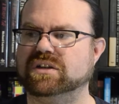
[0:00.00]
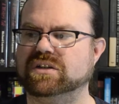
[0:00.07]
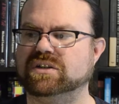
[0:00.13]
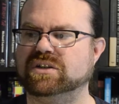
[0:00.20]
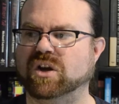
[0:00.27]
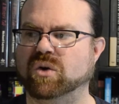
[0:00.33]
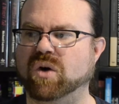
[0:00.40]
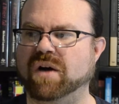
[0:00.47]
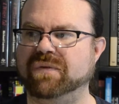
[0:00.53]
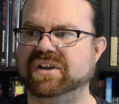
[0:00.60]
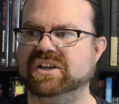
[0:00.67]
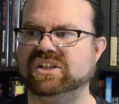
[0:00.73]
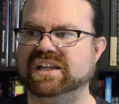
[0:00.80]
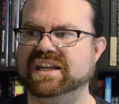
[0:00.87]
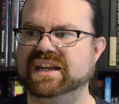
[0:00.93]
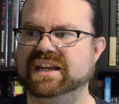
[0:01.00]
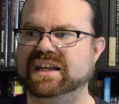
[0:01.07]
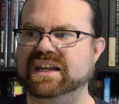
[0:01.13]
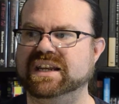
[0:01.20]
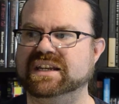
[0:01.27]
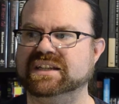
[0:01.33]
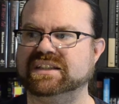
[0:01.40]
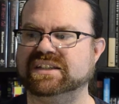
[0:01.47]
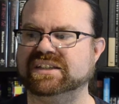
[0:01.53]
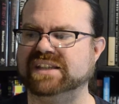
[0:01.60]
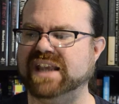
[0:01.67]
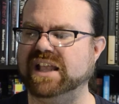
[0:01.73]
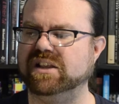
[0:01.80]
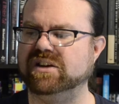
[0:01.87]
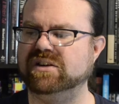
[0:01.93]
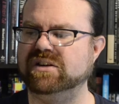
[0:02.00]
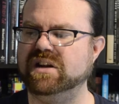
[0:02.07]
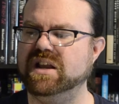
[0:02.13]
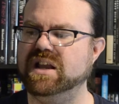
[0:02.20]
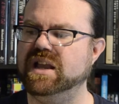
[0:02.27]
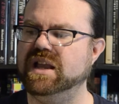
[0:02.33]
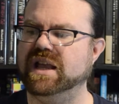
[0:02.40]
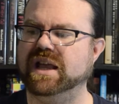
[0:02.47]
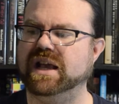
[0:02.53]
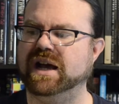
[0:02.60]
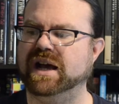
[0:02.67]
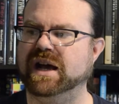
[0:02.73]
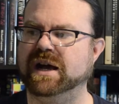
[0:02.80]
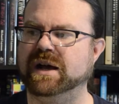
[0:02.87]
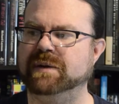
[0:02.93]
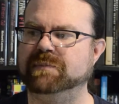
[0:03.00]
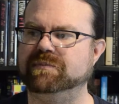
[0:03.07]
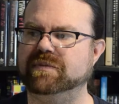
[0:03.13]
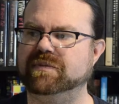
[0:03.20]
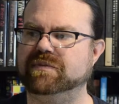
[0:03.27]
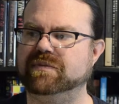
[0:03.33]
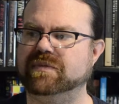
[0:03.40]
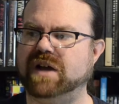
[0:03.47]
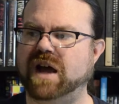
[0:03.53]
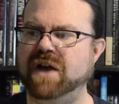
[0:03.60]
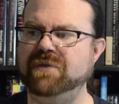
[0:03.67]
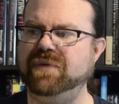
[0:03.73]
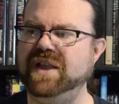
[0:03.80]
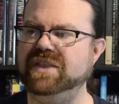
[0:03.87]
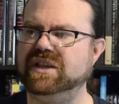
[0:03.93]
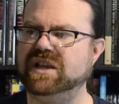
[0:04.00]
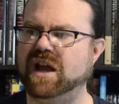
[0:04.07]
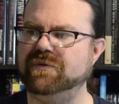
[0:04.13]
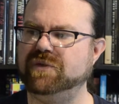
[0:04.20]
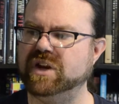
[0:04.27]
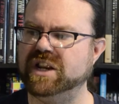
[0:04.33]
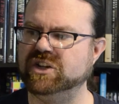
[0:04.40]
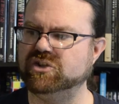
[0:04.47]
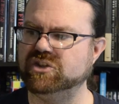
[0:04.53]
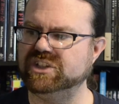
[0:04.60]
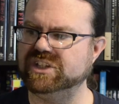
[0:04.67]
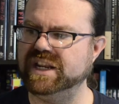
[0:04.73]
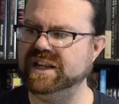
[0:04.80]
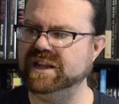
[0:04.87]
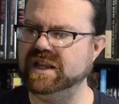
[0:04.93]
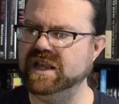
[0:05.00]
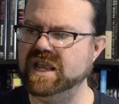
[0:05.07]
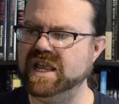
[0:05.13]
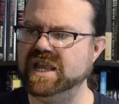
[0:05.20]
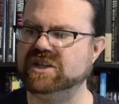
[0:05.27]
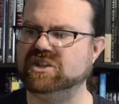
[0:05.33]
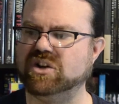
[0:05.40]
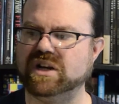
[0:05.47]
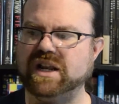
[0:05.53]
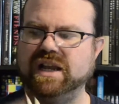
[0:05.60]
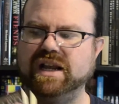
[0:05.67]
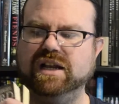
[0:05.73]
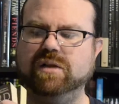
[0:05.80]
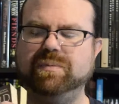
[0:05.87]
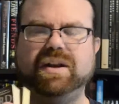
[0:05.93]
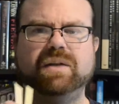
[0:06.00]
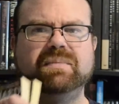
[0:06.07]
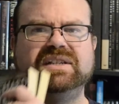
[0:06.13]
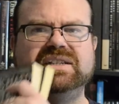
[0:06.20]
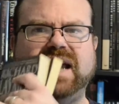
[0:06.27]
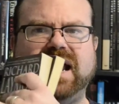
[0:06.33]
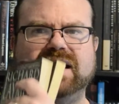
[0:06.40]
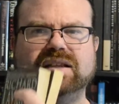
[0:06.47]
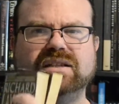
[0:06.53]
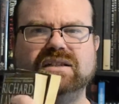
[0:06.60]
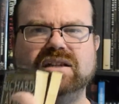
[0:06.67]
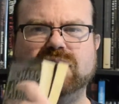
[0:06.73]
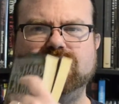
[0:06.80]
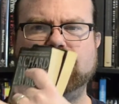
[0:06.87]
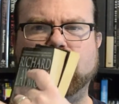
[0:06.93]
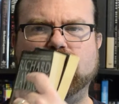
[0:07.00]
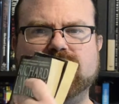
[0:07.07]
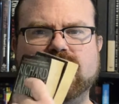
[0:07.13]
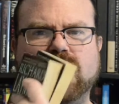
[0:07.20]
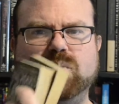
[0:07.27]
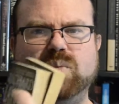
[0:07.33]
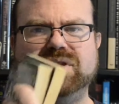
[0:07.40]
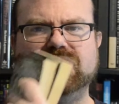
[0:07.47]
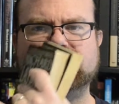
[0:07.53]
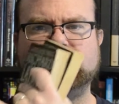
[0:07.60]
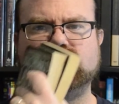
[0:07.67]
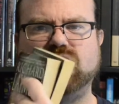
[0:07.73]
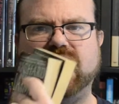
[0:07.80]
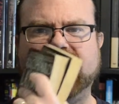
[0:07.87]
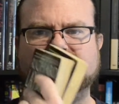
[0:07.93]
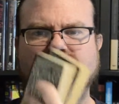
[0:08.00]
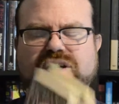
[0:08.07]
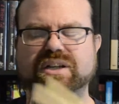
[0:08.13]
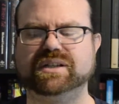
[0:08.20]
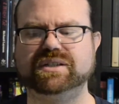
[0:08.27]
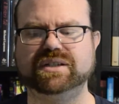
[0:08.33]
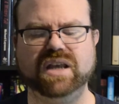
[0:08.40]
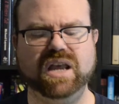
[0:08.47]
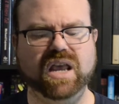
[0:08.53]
so obviously it is The Cellar. I find the cover interesting. It's got like a little bit of metallic stuff going on with the scratches.